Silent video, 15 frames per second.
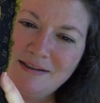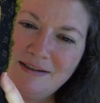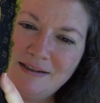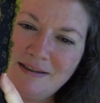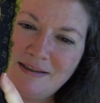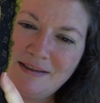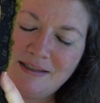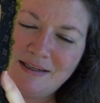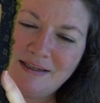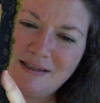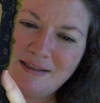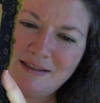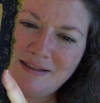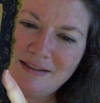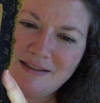and
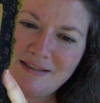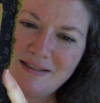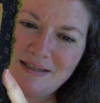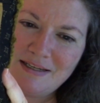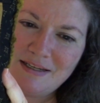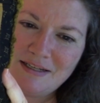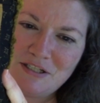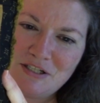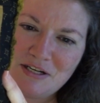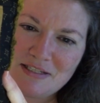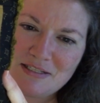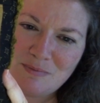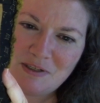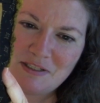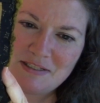then the
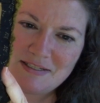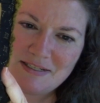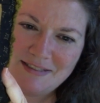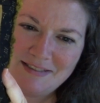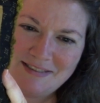adjustment